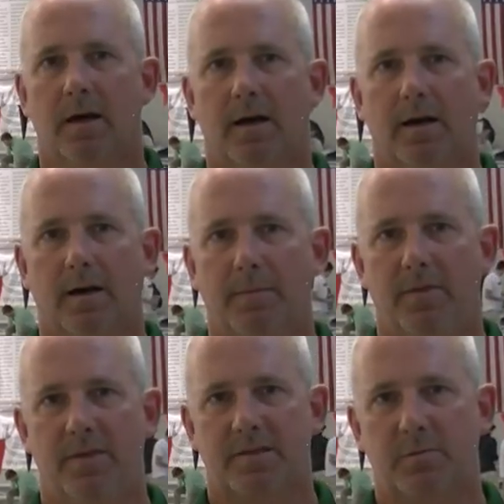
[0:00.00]
Um,
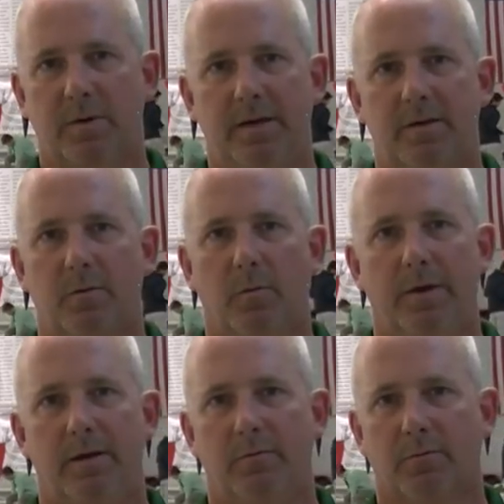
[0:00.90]
this week
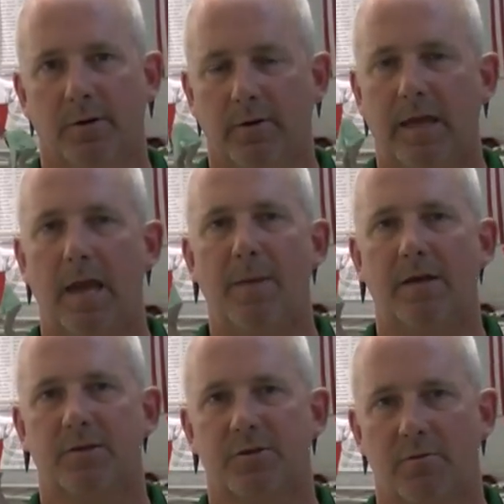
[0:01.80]
we really came
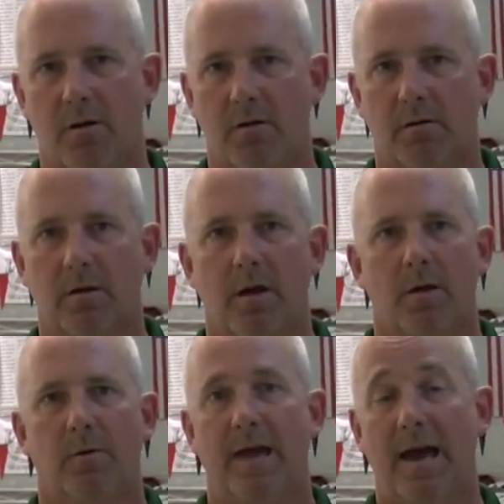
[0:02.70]
out strong.
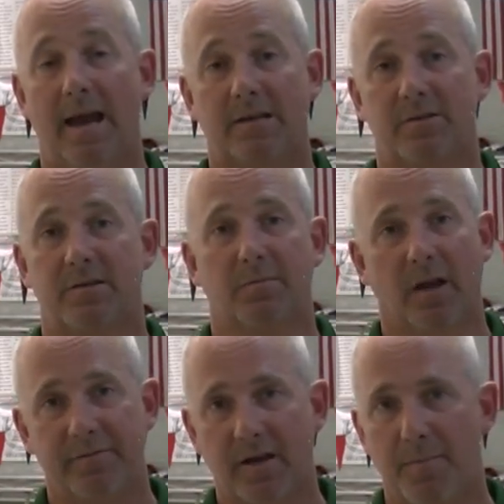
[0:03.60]
We had actually some
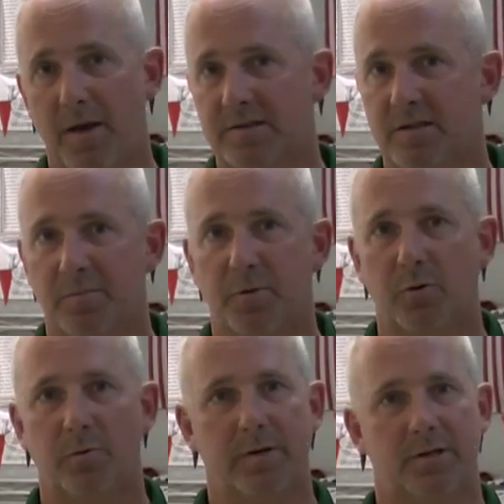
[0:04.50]
lifetime bests in the
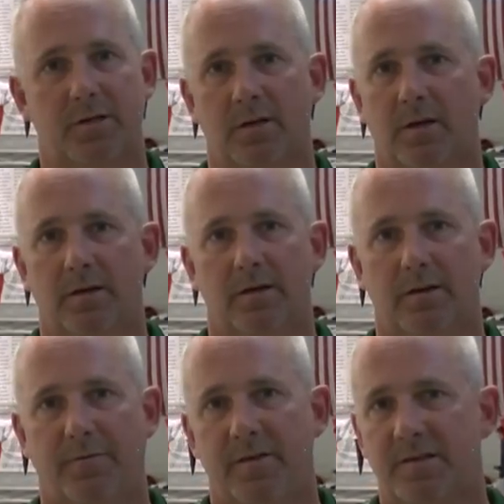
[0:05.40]
pool, which
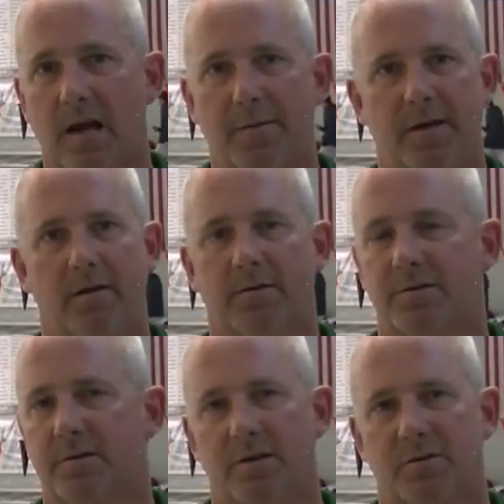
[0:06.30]
you know for this time of year
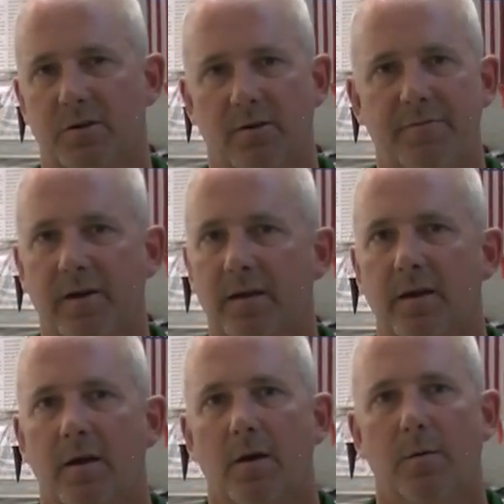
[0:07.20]
is, is terrific.
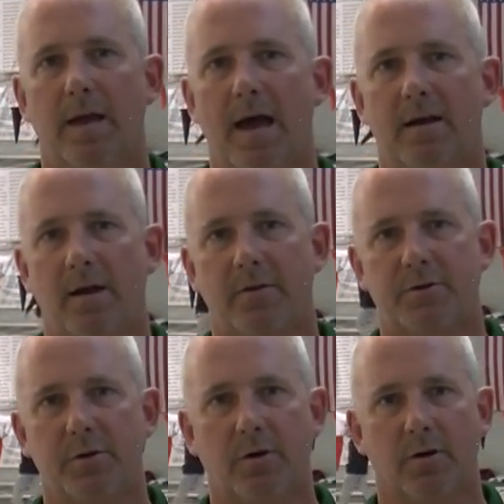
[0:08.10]
We had another
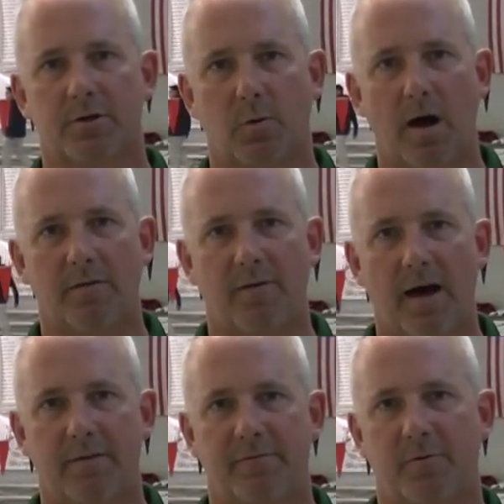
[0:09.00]
two girls
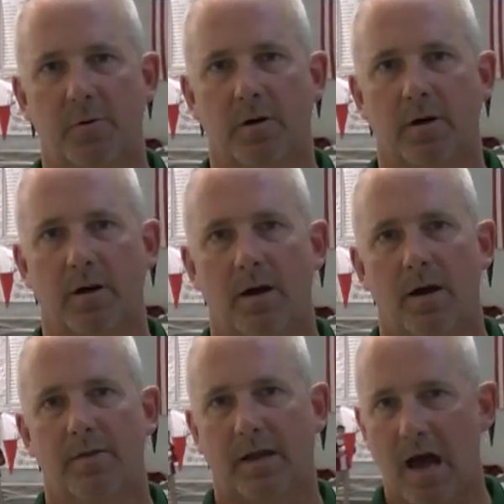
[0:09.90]
qualify for
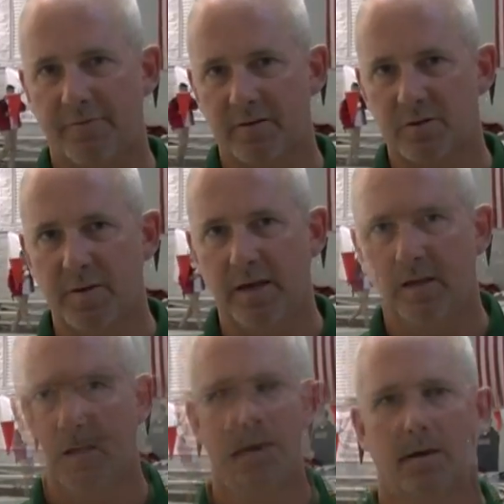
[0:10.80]
the conference meet.